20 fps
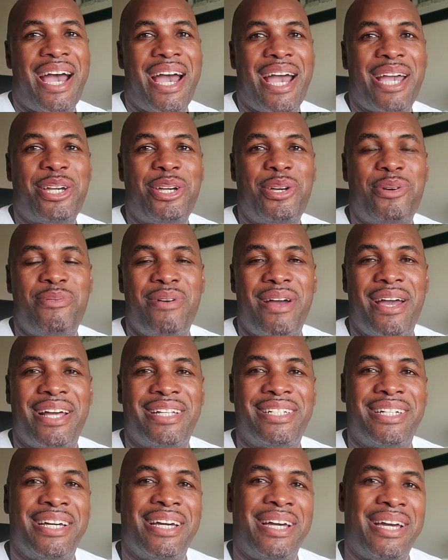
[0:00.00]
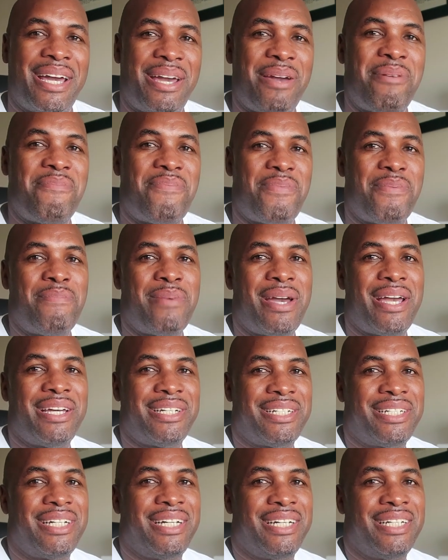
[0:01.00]
accurate
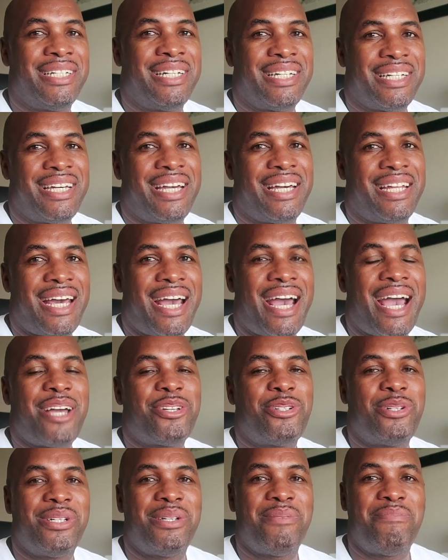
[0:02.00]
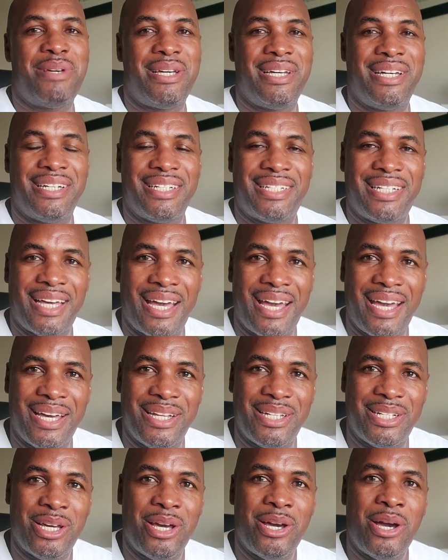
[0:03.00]
information can actually be
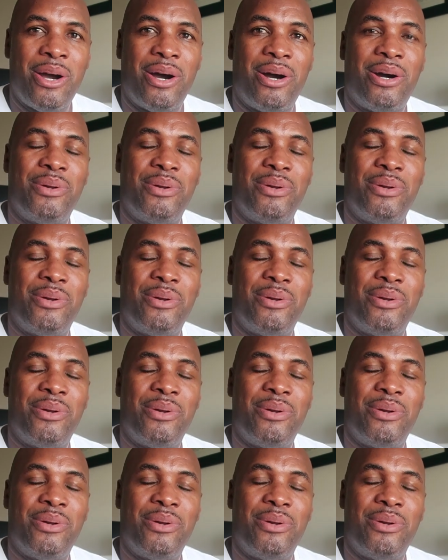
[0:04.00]
attained